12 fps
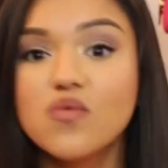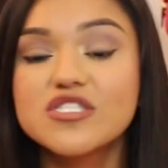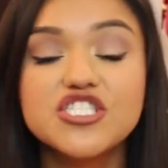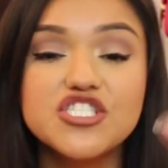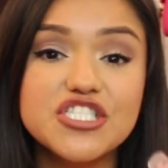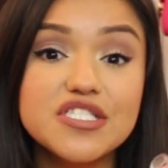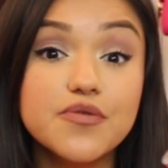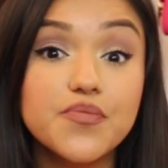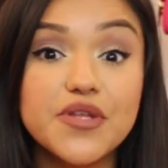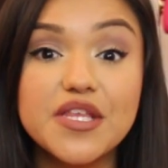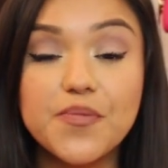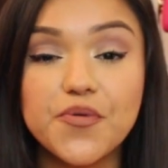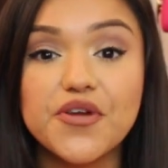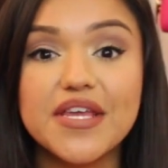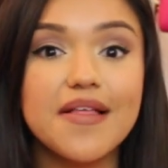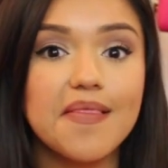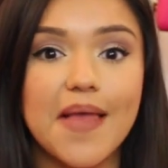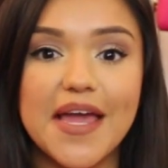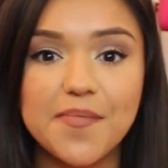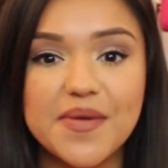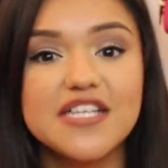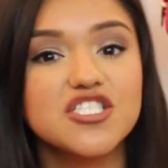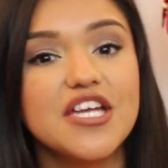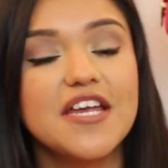which is just a really pretty light
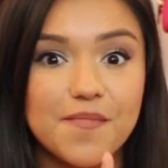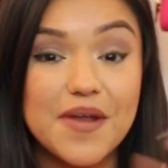pink shade,